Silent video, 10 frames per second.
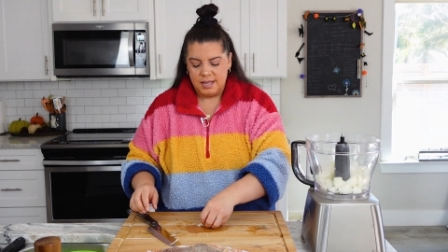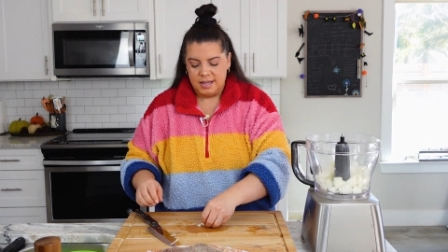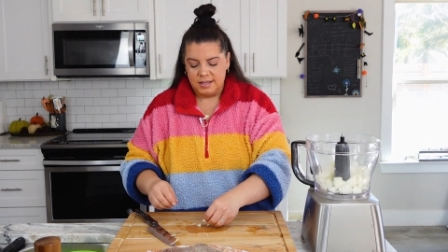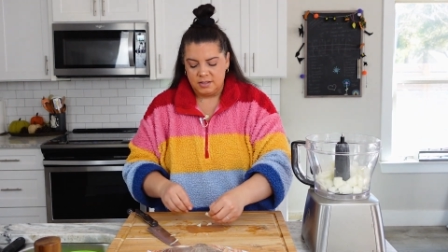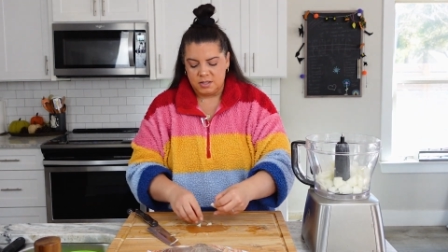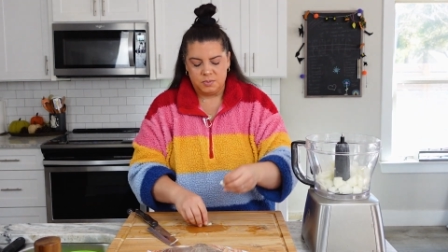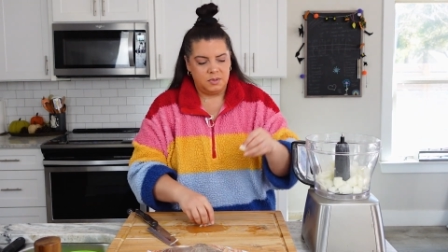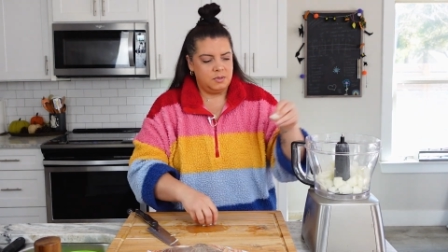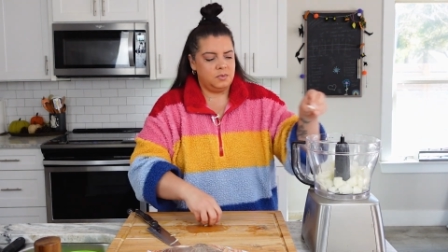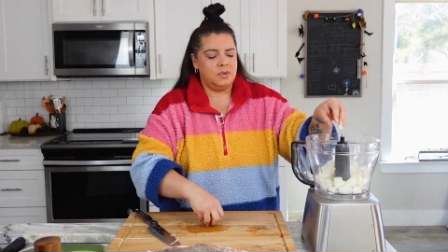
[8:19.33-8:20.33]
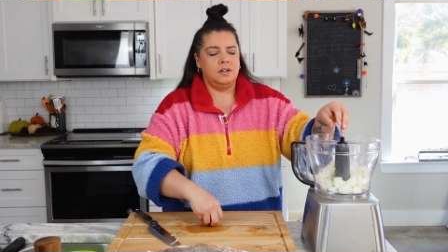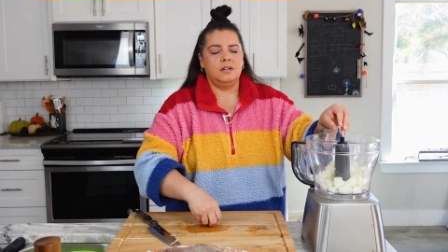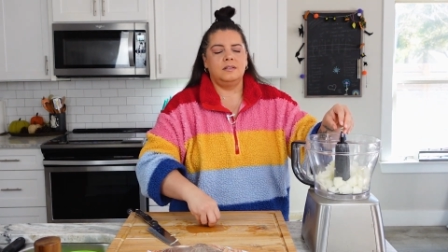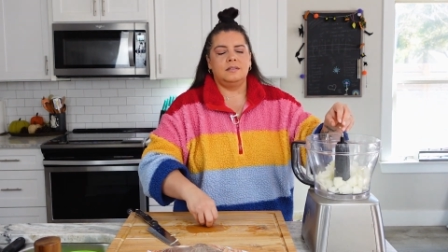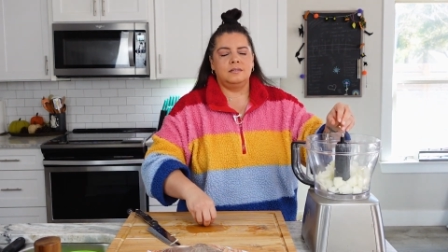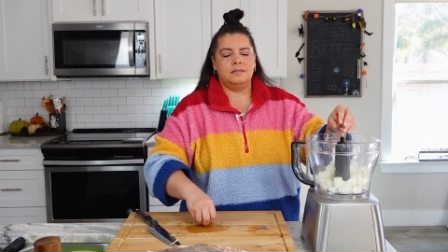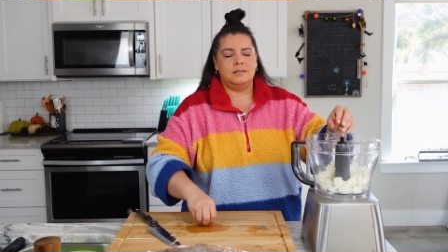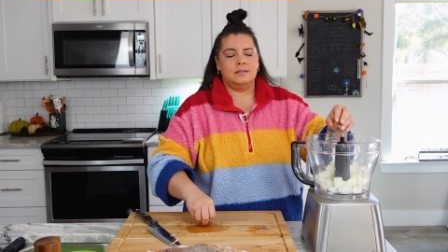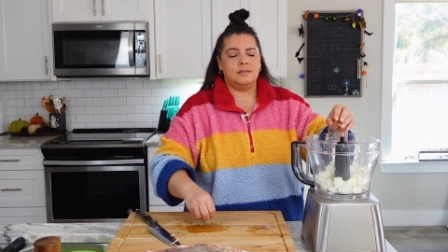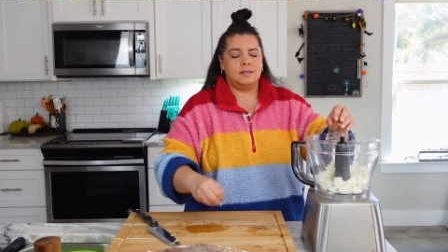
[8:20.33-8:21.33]
in the spoon will
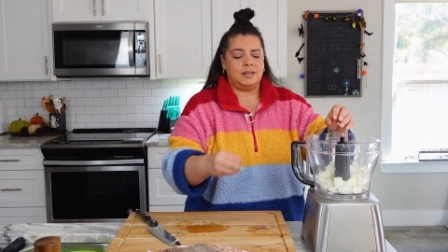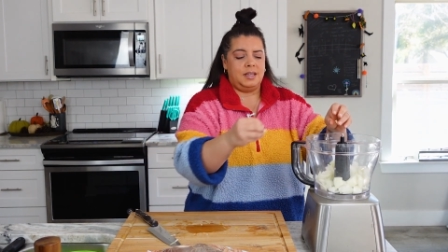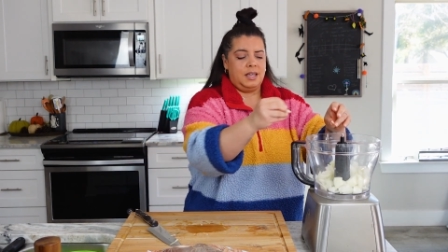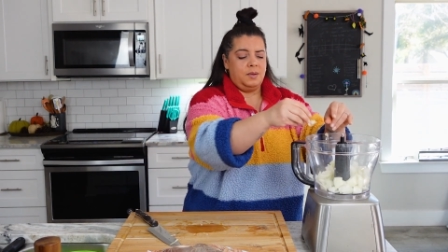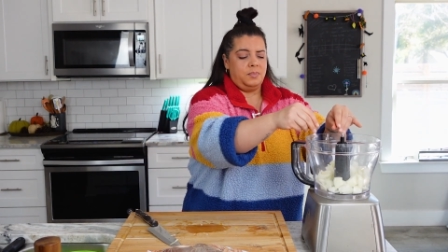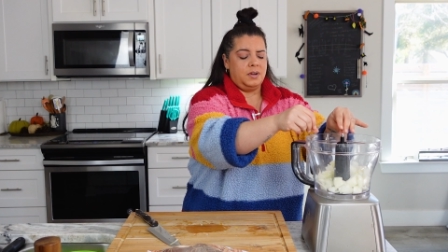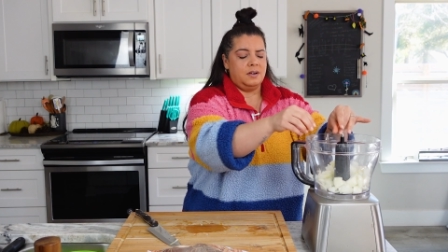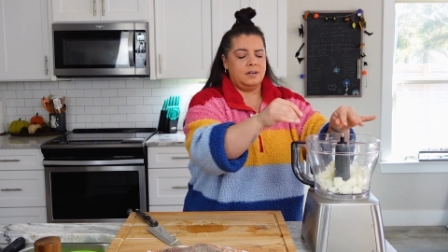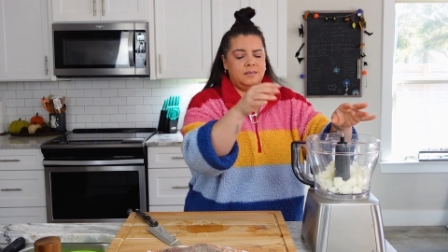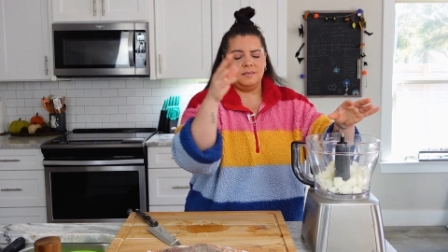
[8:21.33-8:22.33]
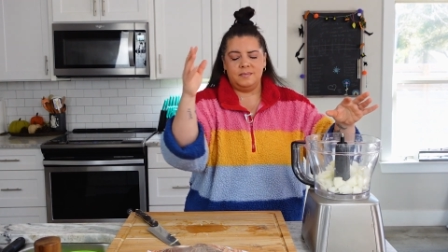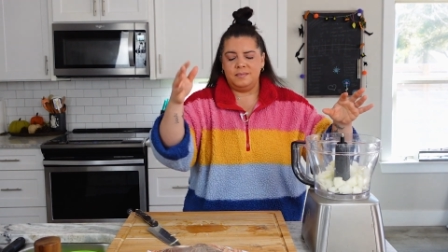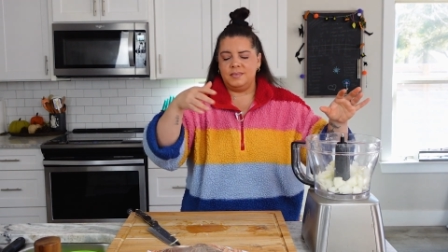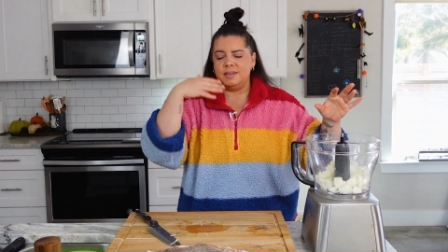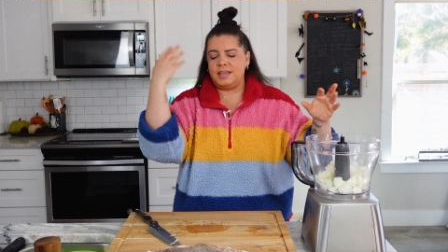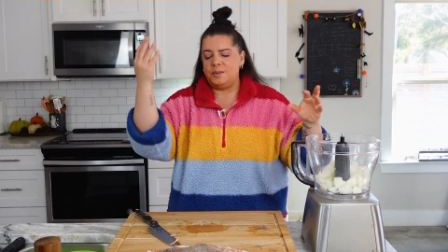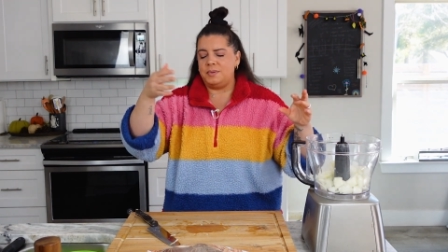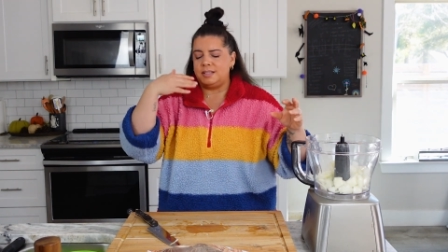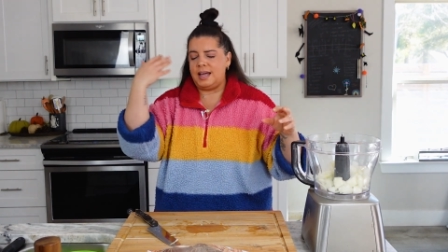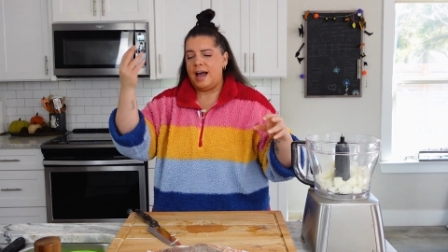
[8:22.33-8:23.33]
keep
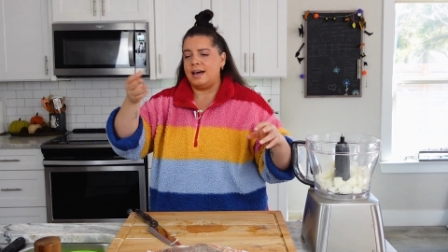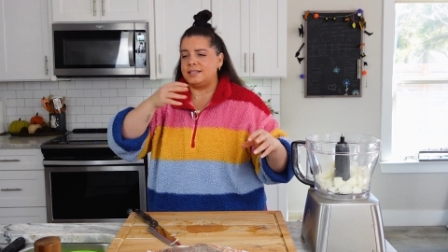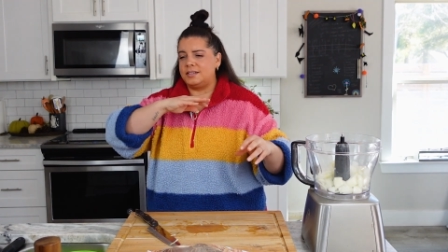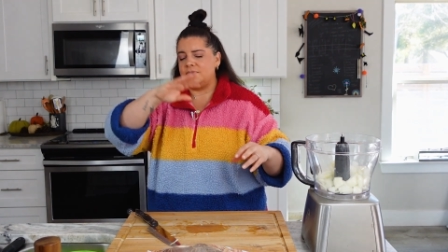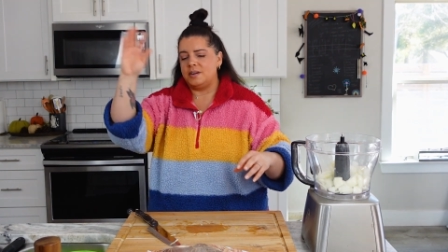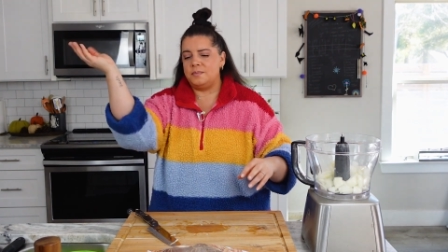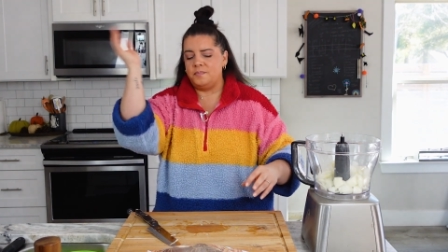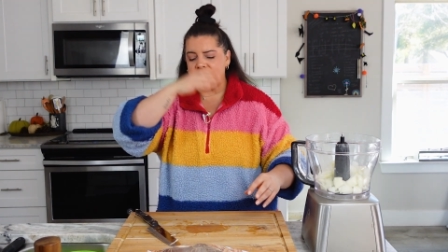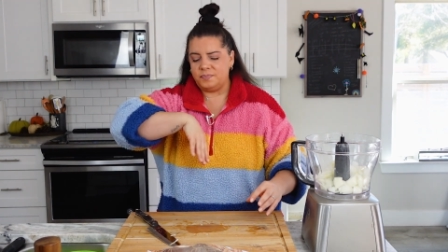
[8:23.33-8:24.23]
like the acid from